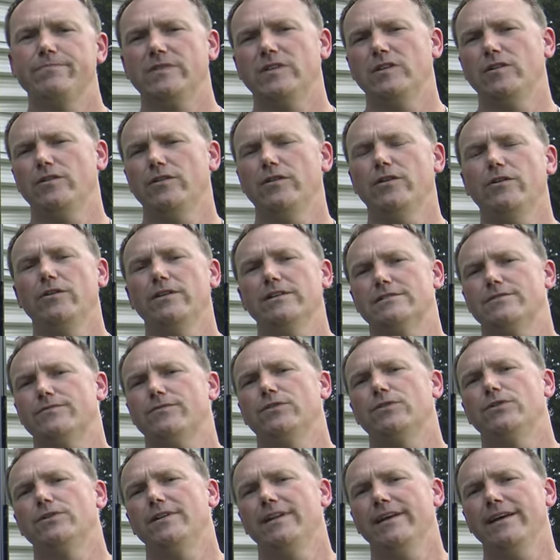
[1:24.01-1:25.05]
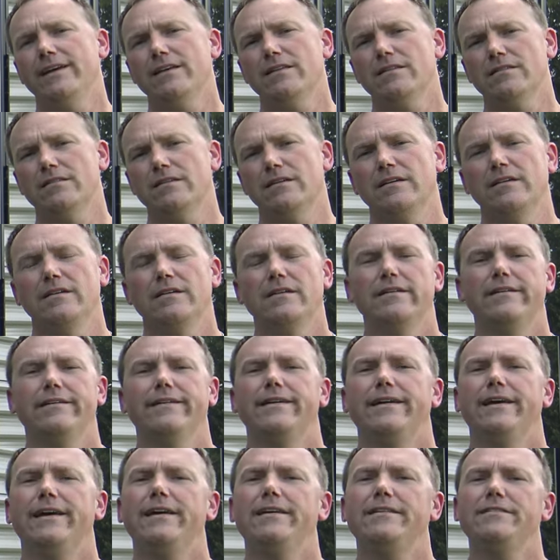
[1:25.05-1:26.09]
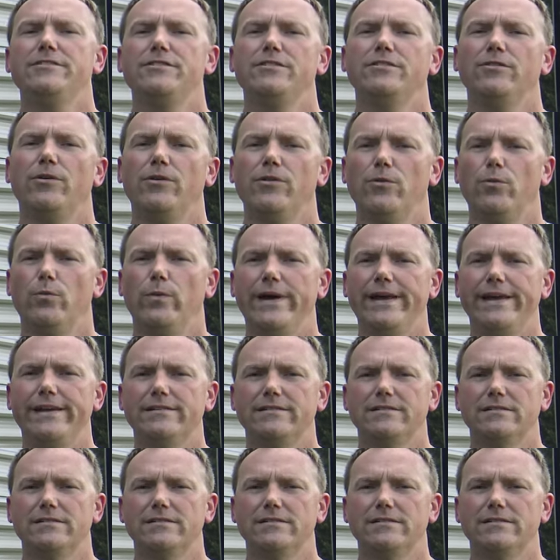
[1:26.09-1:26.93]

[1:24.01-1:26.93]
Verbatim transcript: you know it's full length and you know the weight.